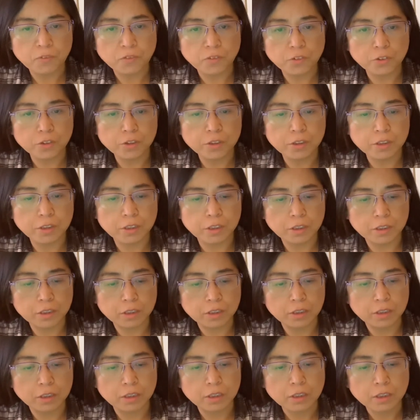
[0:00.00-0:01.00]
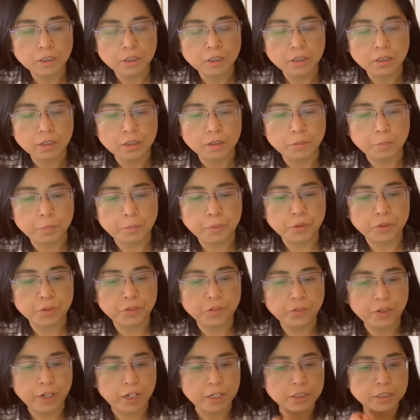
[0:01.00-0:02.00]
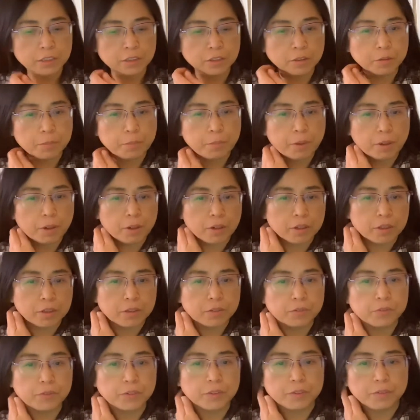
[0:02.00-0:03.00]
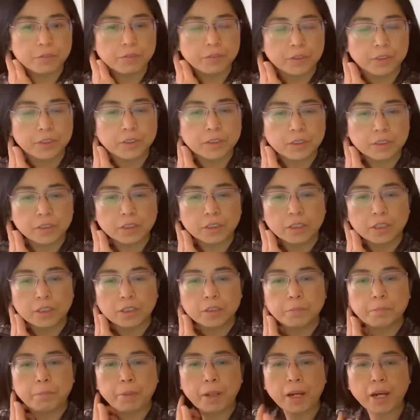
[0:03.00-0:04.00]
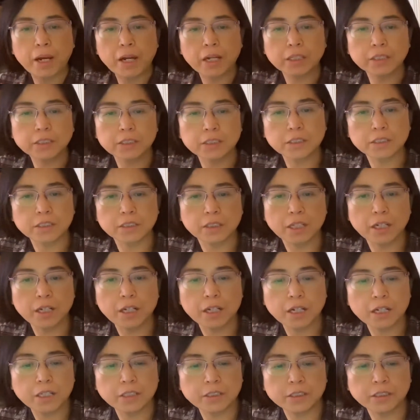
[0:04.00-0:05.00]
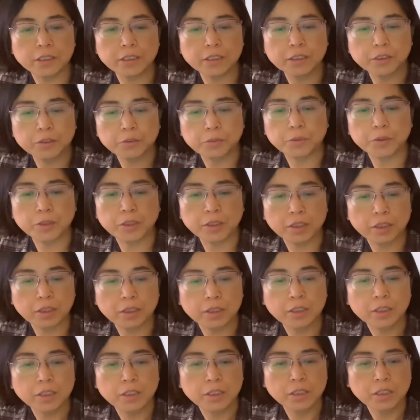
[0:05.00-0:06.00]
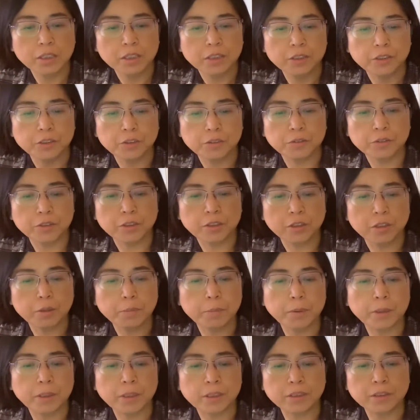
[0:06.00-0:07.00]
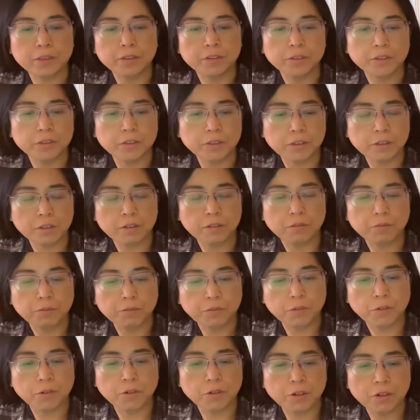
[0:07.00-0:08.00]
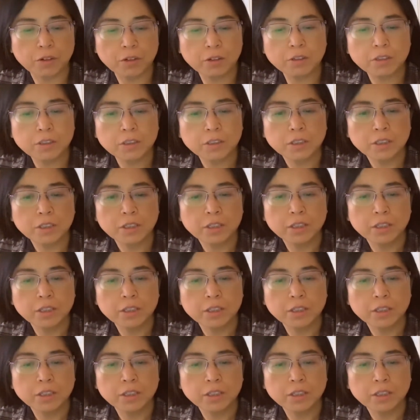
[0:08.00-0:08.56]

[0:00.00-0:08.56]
For the professional part, the apex headache, we use gallbladder 4.